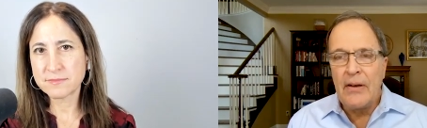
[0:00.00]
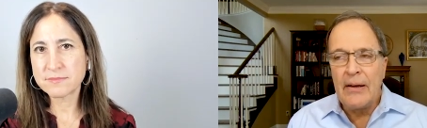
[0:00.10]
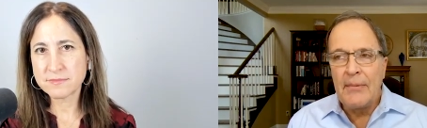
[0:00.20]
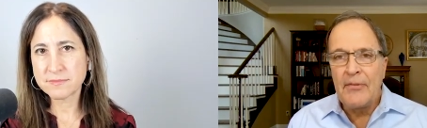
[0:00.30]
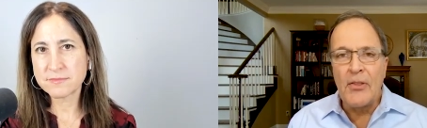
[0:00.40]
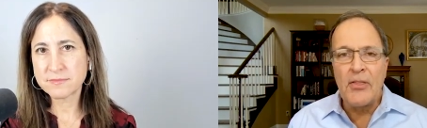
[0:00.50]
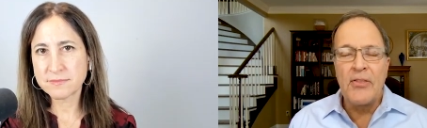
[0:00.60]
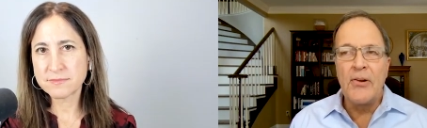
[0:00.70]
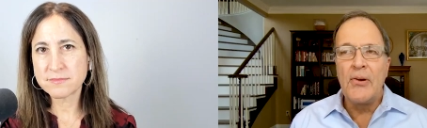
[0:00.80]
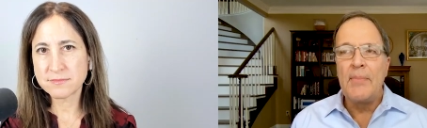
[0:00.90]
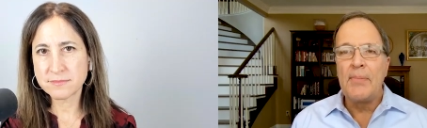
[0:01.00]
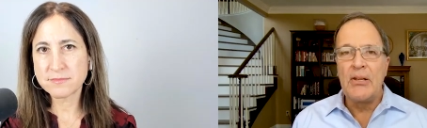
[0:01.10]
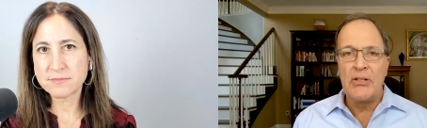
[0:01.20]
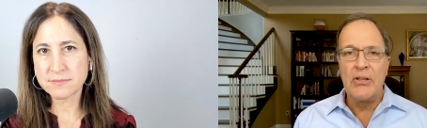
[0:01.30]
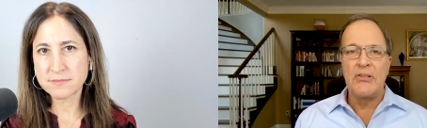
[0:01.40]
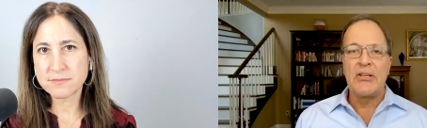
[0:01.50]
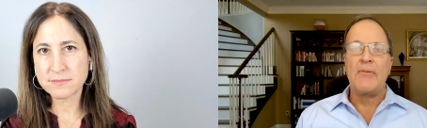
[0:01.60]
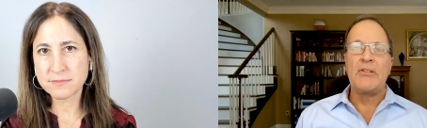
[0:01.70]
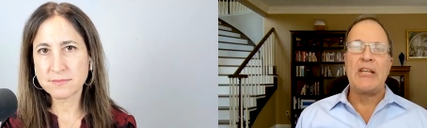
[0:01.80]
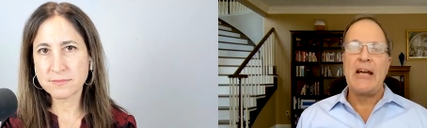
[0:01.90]
Speaker 1: Uh, for thirty plus years, I
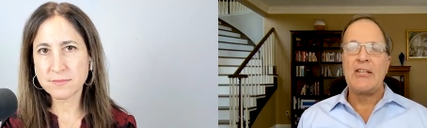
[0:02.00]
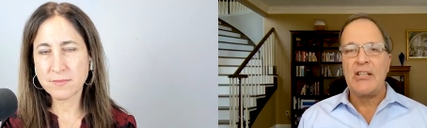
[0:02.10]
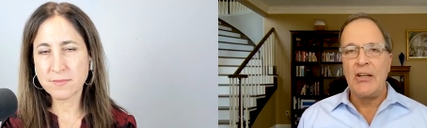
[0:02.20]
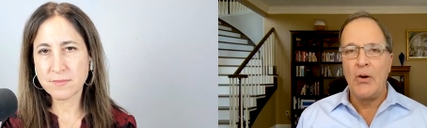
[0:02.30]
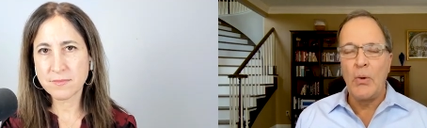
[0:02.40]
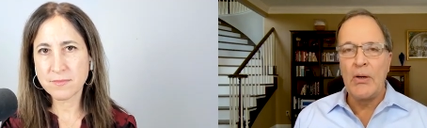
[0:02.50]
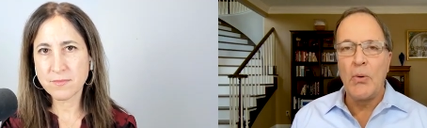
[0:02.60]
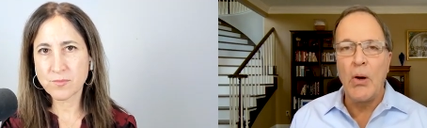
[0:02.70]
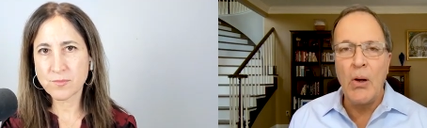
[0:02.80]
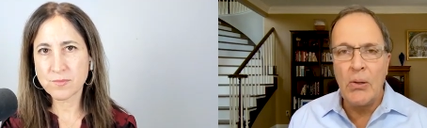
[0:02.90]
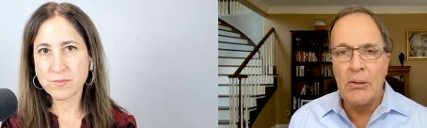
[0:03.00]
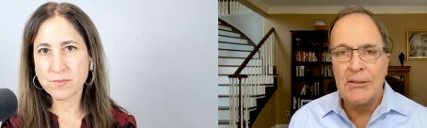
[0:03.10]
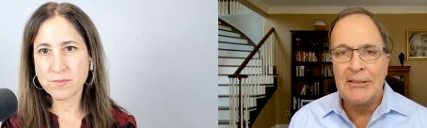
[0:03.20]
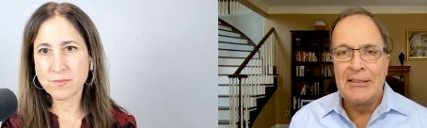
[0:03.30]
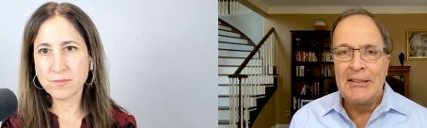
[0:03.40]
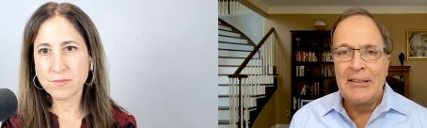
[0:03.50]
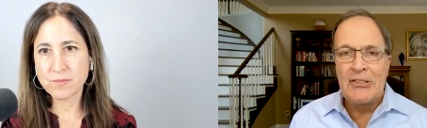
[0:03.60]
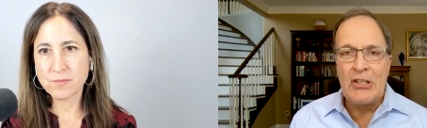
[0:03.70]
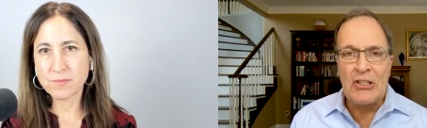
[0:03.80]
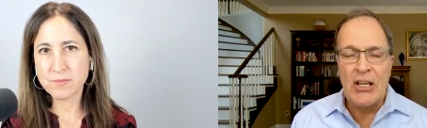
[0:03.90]
was asked, you know, what do all
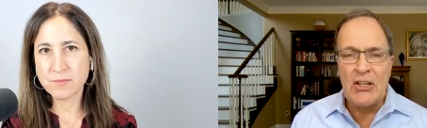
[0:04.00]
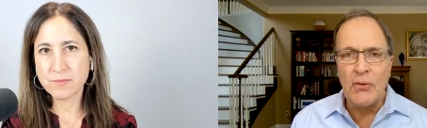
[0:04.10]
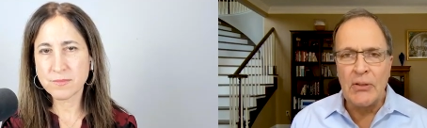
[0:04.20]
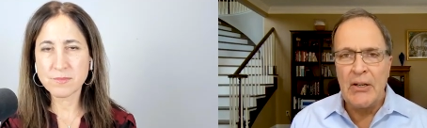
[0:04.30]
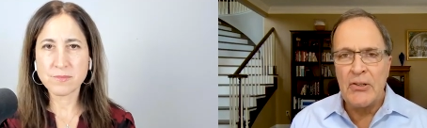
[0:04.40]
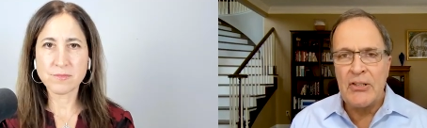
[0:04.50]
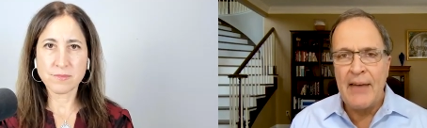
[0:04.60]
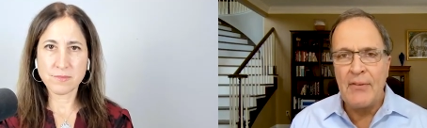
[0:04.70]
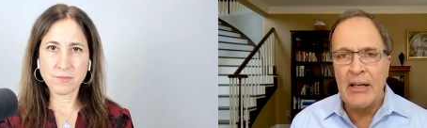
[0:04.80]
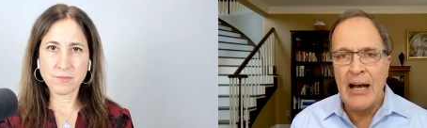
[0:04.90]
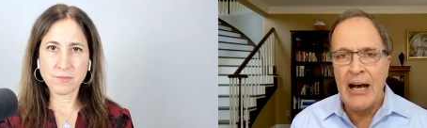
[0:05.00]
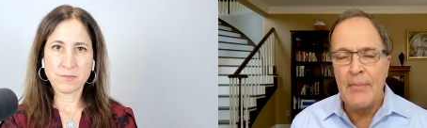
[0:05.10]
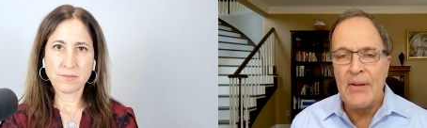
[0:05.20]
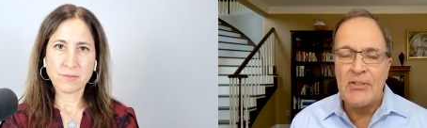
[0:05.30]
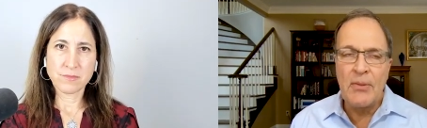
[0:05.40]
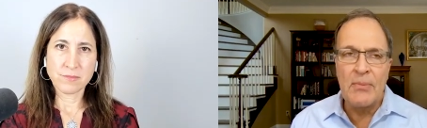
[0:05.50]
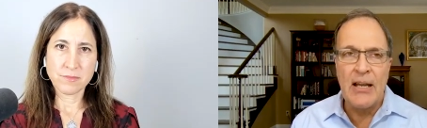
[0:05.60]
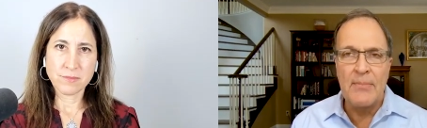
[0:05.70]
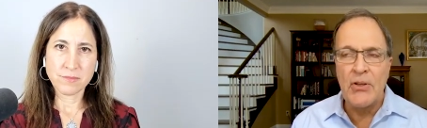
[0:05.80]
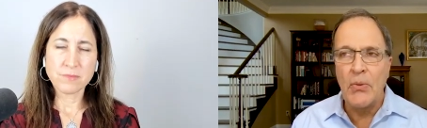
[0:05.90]
successful leaders have in common?
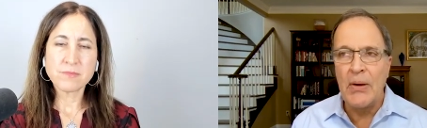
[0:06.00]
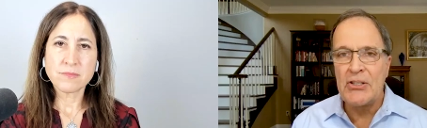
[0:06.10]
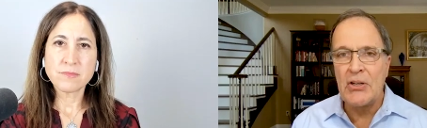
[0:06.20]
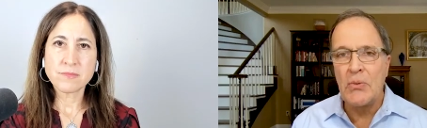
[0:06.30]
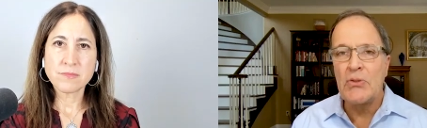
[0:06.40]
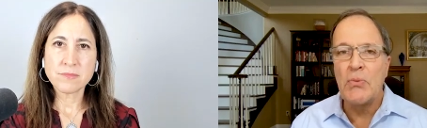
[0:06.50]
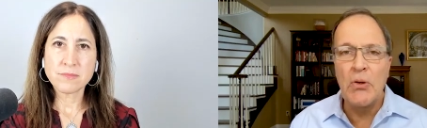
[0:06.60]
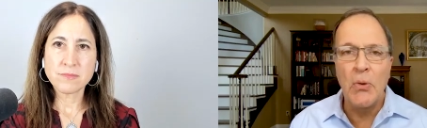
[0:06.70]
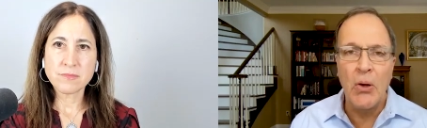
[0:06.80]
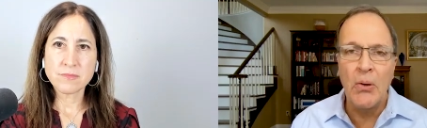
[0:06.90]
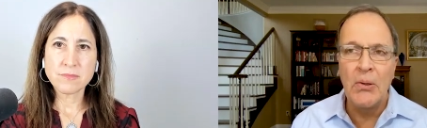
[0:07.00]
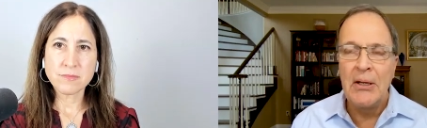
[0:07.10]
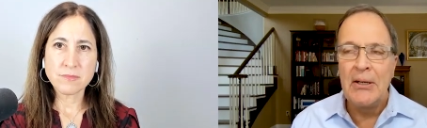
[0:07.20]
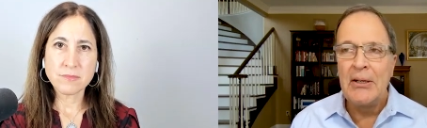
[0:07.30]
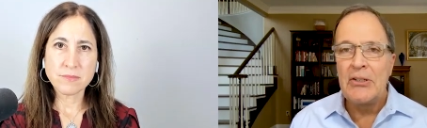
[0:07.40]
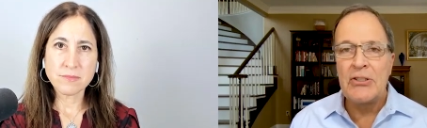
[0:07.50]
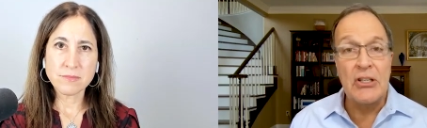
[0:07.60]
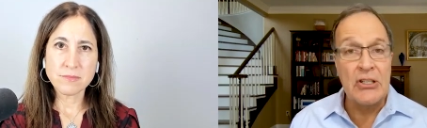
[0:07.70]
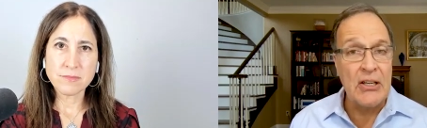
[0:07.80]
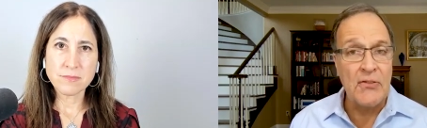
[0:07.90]
Sometimes the question was, what do all
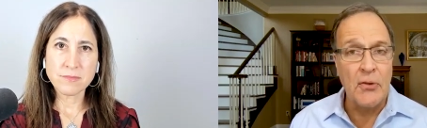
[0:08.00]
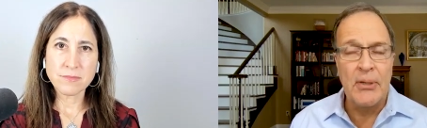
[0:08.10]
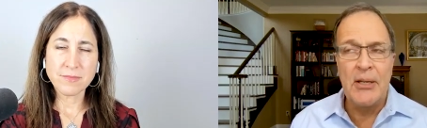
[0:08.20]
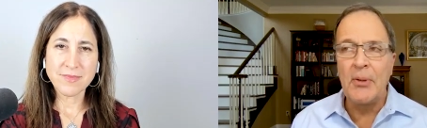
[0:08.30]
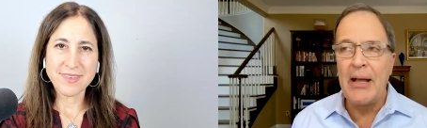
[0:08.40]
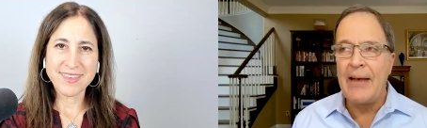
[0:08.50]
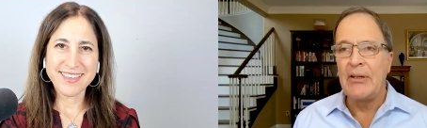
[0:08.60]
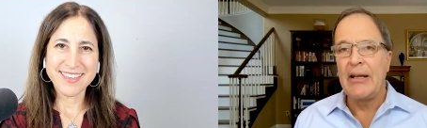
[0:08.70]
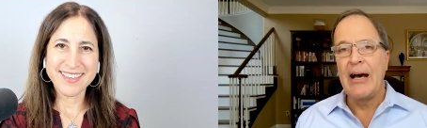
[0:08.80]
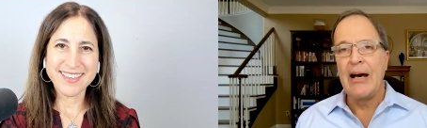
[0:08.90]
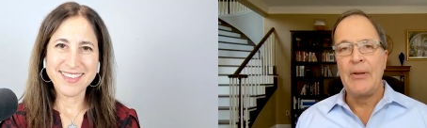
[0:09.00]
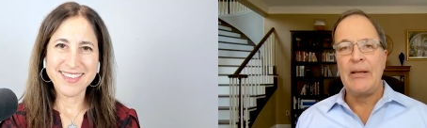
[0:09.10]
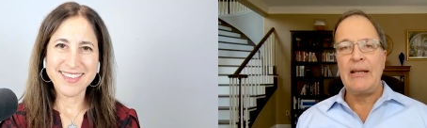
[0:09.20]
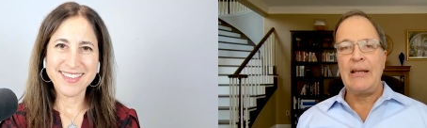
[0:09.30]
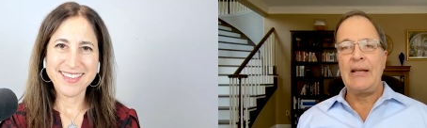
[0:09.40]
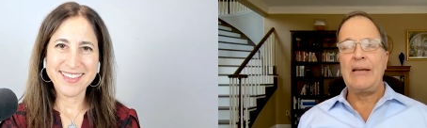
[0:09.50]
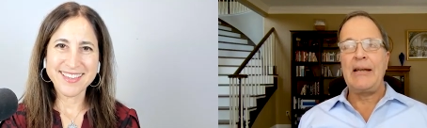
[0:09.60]
successful people have in common? And